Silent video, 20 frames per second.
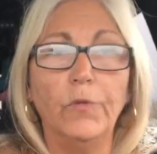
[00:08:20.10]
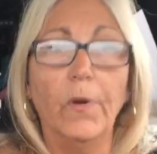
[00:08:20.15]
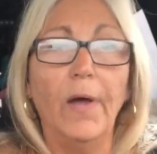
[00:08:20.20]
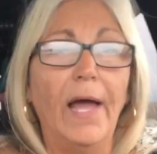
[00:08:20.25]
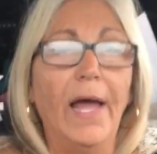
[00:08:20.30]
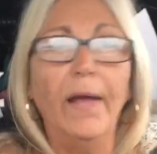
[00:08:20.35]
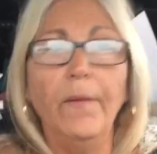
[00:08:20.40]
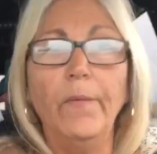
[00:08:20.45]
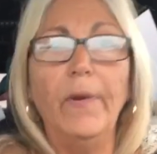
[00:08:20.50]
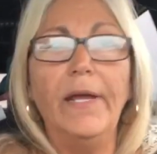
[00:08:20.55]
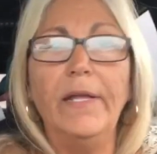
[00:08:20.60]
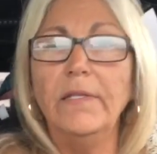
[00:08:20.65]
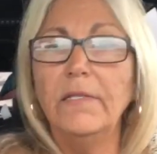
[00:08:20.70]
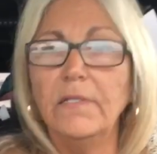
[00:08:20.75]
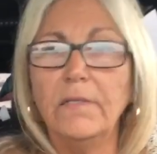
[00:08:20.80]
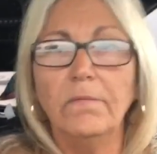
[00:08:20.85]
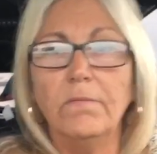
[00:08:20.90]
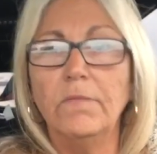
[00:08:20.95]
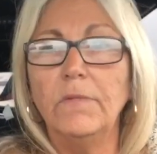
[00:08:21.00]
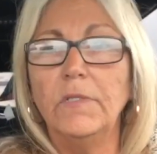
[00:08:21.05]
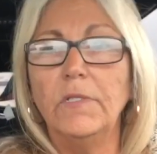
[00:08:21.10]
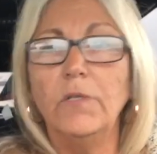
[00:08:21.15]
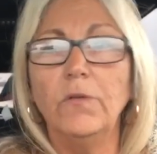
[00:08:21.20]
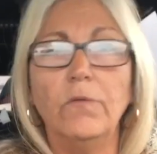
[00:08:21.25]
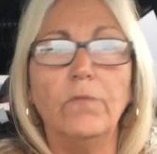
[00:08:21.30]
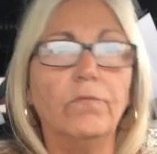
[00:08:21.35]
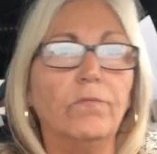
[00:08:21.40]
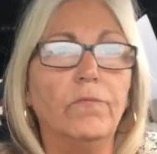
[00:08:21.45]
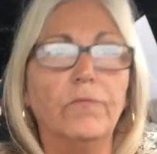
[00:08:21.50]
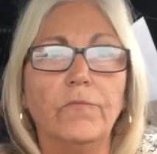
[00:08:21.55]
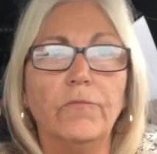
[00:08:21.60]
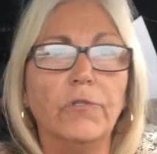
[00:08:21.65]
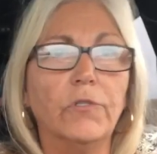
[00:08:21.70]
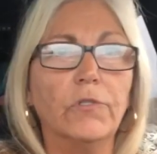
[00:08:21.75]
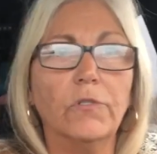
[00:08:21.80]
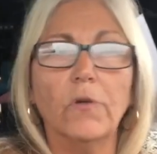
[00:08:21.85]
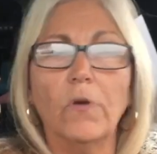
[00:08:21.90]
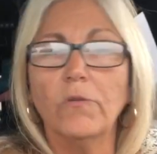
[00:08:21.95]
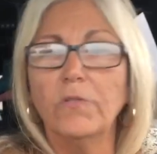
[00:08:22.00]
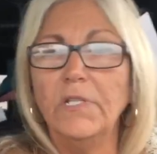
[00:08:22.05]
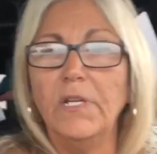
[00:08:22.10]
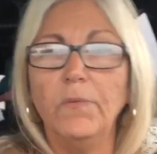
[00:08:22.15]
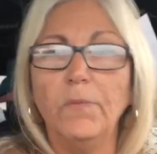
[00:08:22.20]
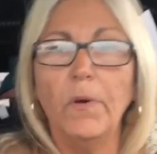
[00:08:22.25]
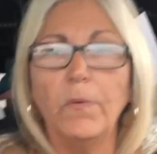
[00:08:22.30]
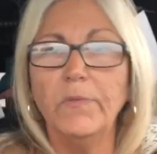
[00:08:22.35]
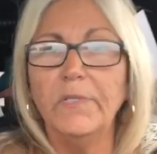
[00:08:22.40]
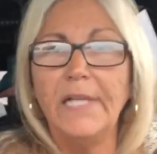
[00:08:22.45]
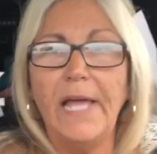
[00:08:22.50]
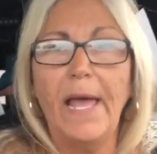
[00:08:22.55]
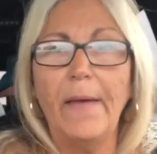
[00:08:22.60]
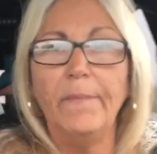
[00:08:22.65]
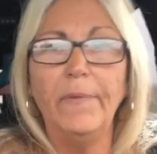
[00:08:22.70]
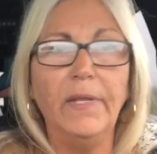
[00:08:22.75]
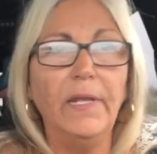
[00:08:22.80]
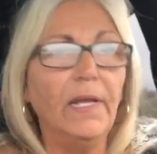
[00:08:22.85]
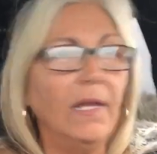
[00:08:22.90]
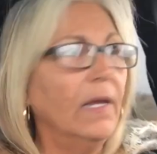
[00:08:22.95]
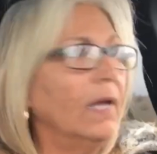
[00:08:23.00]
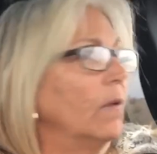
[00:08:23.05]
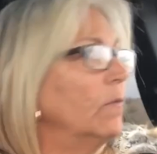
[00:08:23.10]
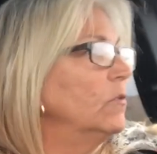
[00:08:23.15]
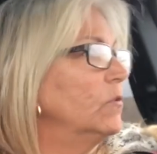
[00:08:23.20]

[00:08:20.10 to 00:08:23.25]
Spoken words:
I went to just go see what was happening.